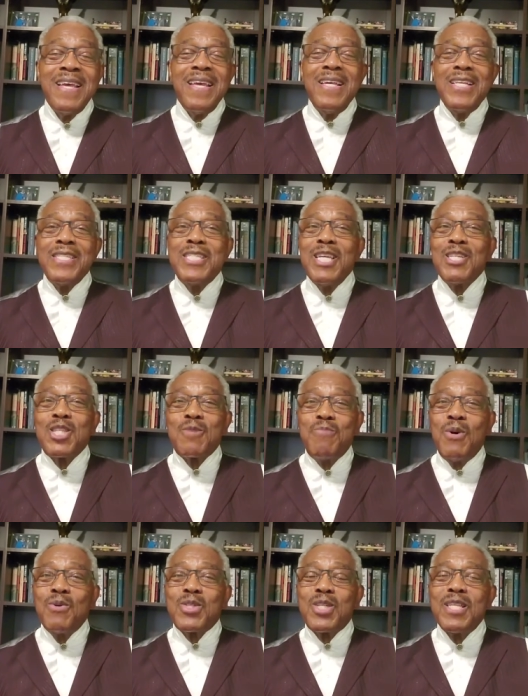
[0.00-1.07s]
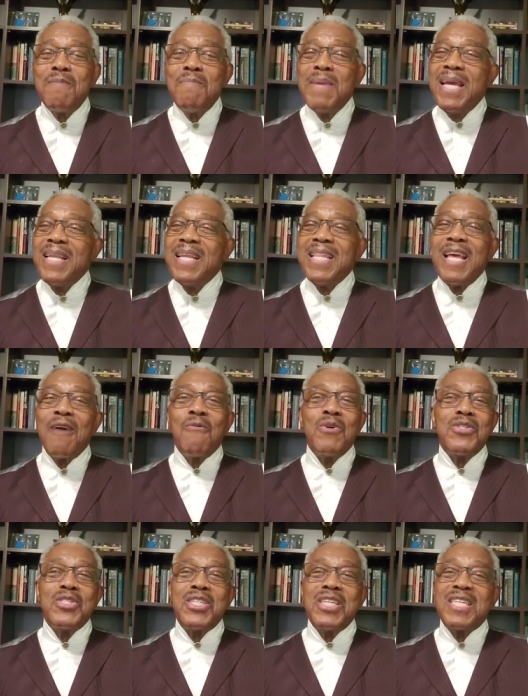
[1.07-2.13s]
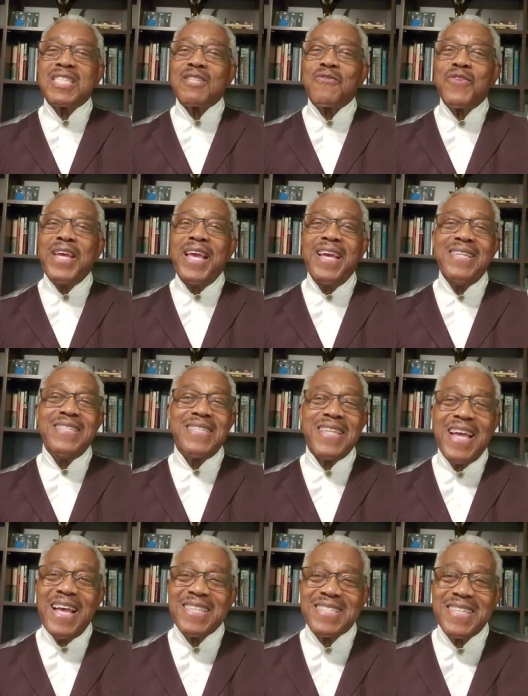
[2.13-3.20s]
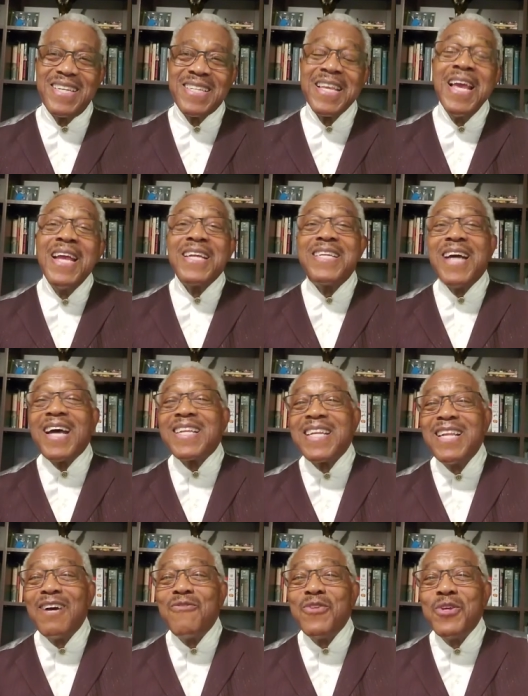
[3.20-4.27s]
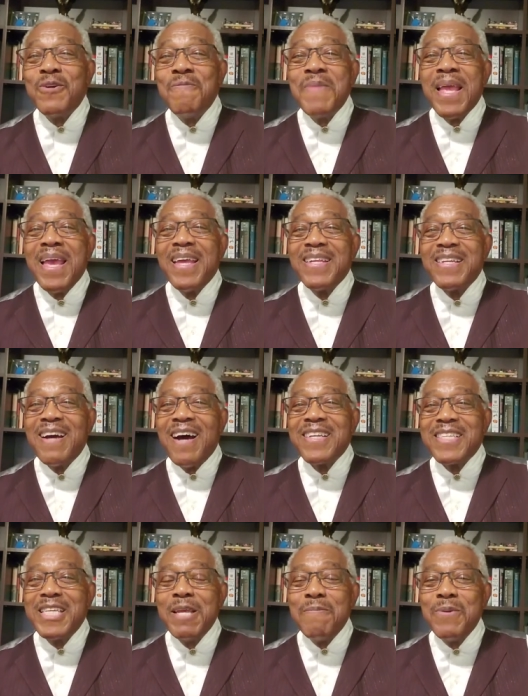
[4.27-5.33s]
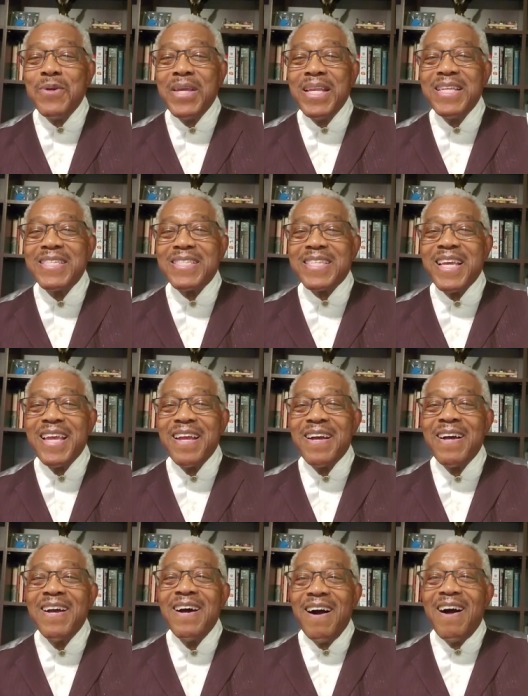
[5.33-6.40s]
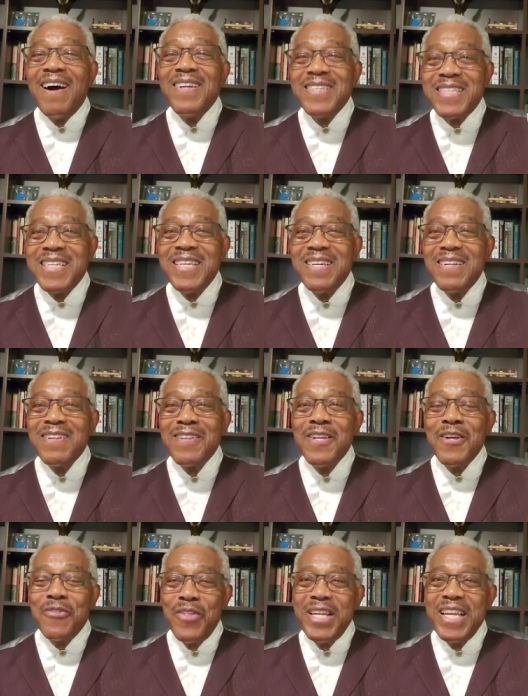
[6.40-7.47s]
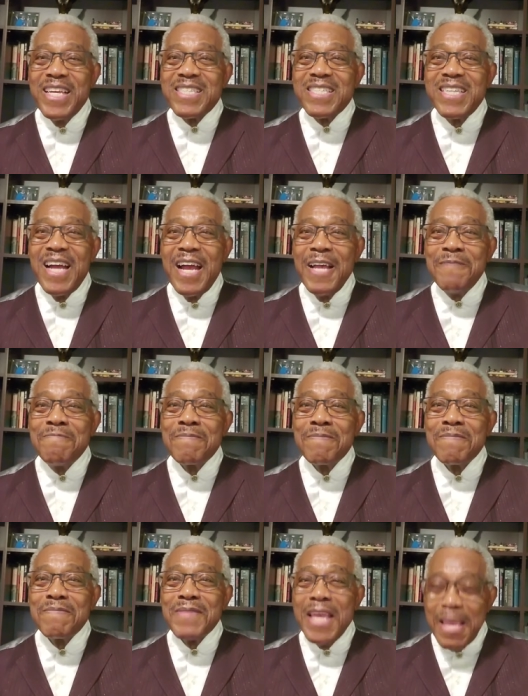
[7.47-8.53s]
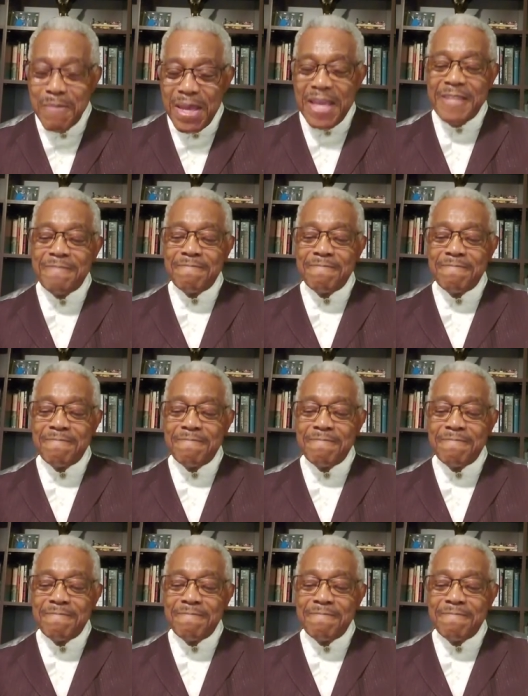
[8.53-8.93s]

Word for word: as he spoke to the men, and that was just fantastic. God love you and God keep you in his care until the next time. Amen.